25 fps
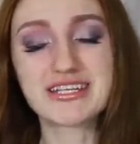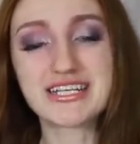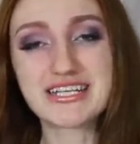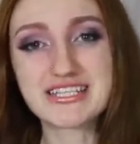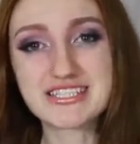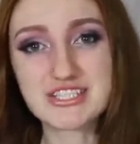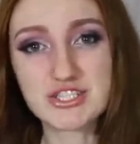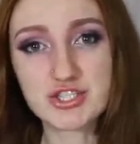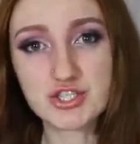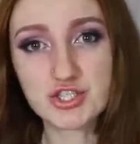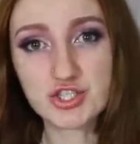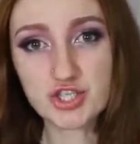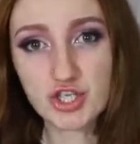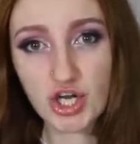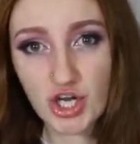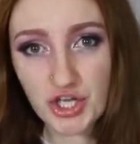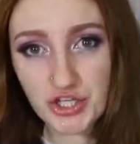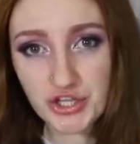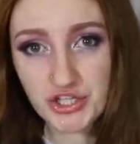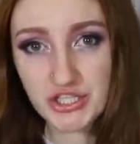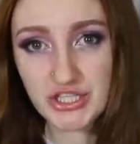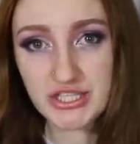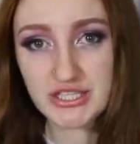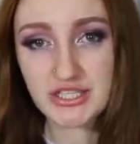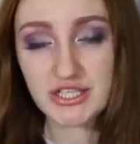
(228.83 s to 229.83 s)
these
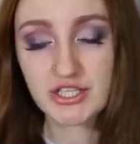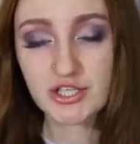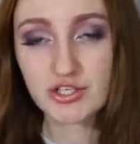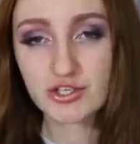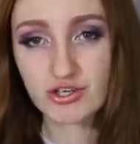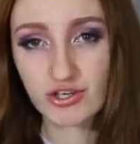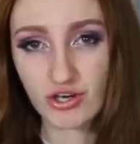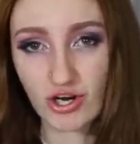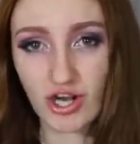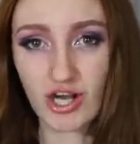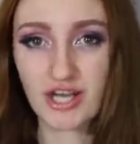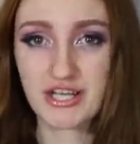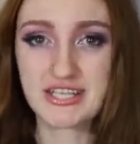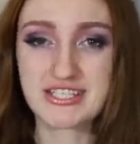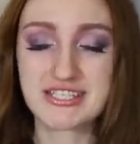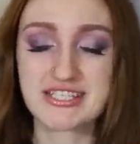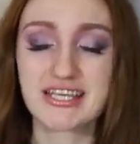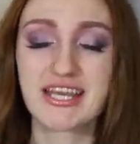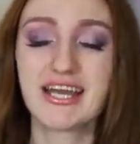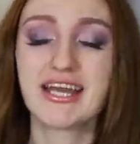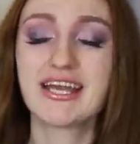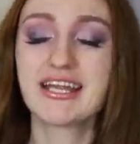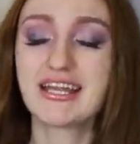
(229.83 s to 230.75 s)
gothic Crocs.